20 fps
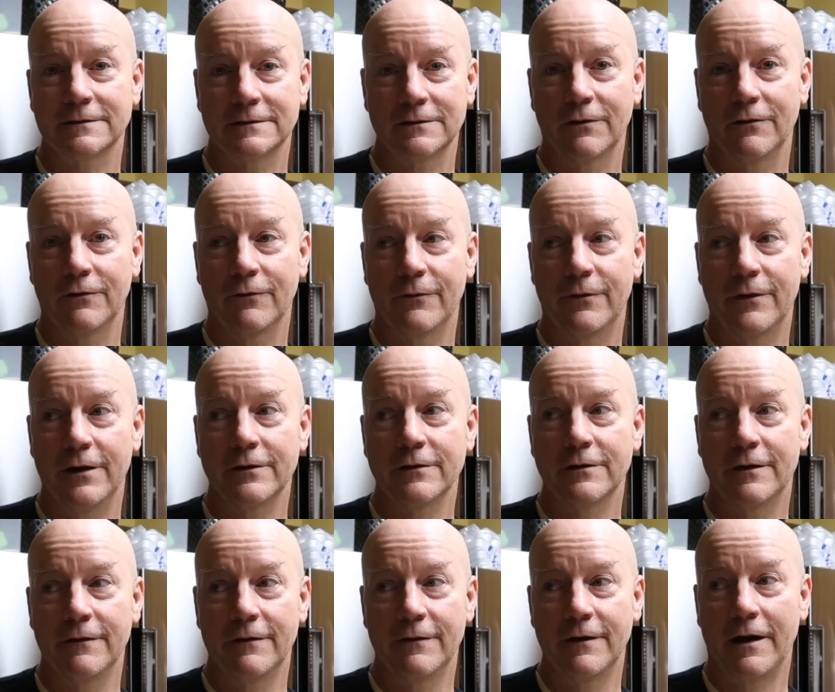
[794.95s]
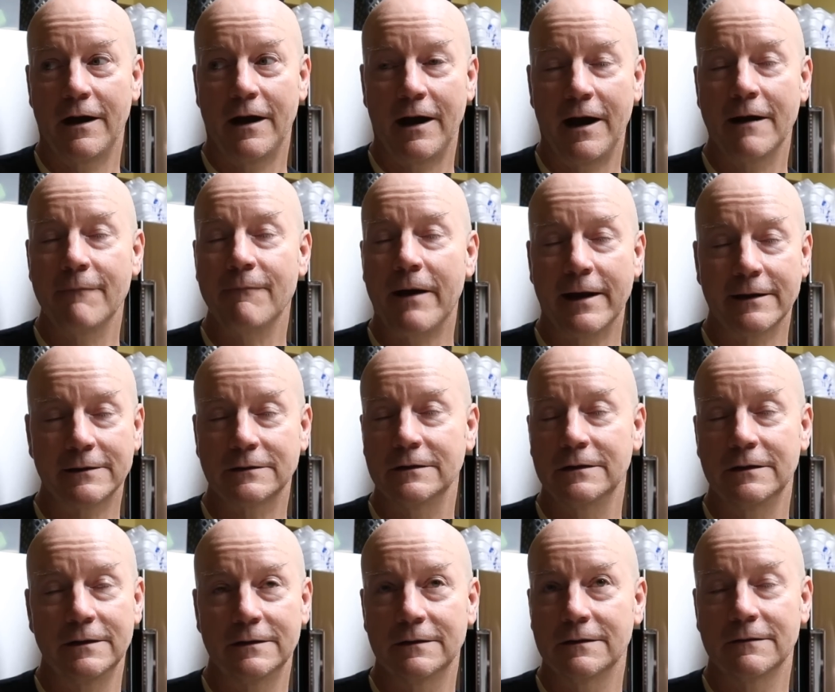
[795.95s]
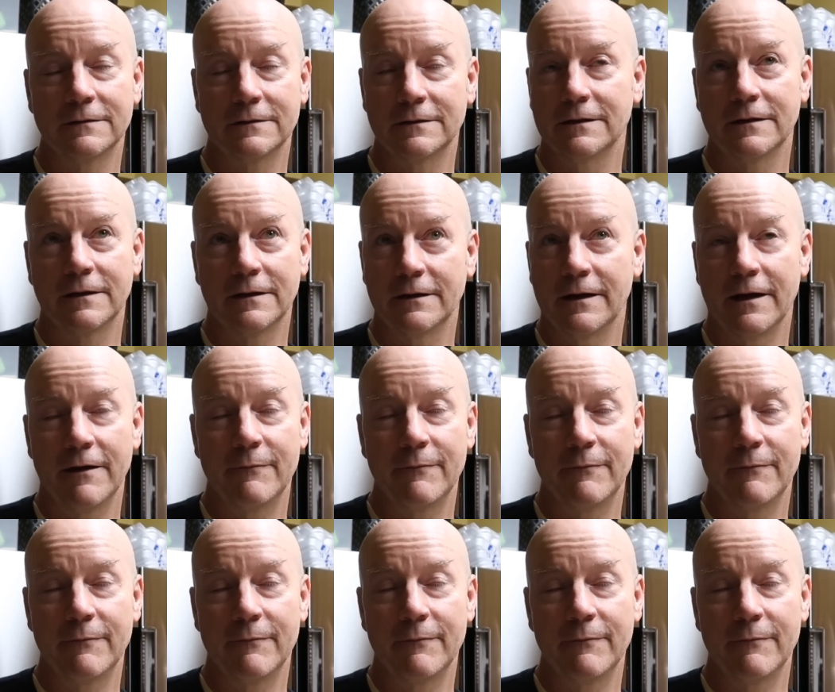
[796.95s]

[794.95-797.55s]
So they I'm actually uh,